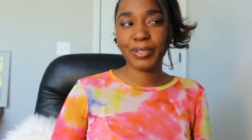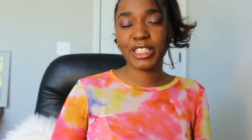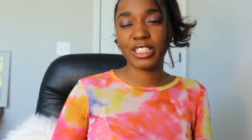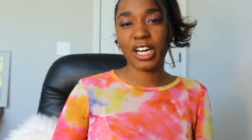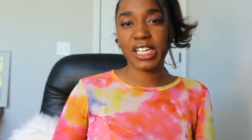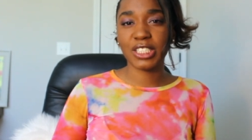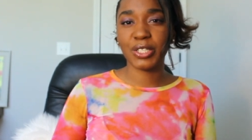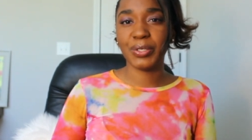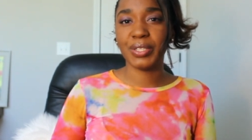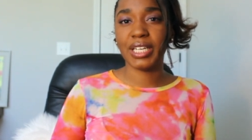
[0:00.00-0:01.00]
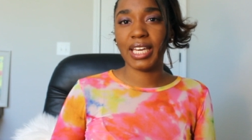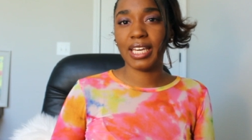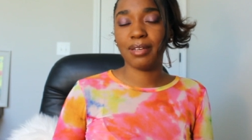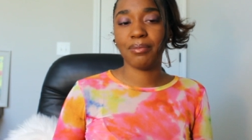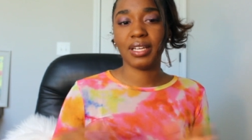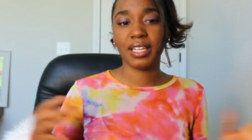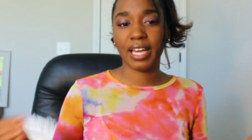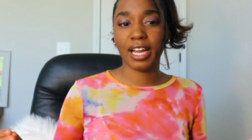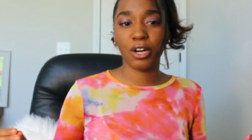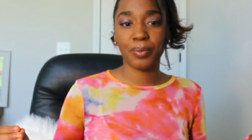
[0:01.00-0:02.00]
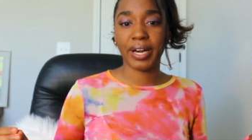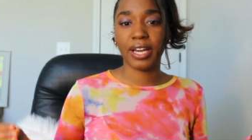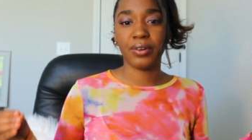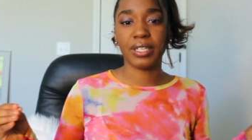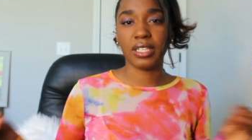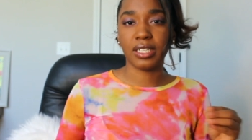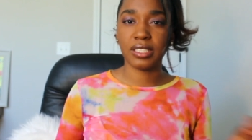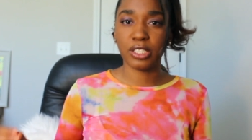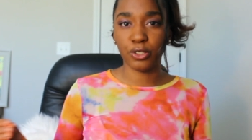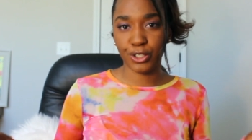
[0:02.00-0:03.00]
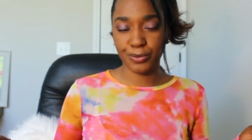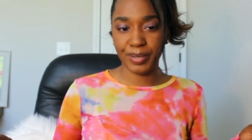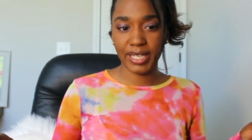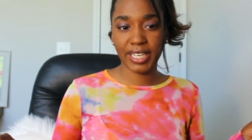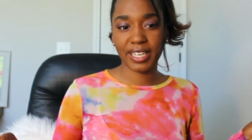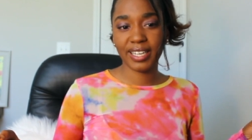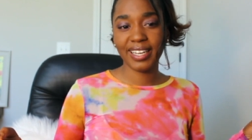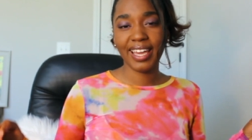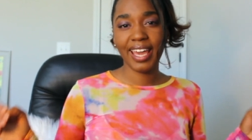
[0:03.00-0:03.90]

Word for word: which is also the name that I go by on uh, social media.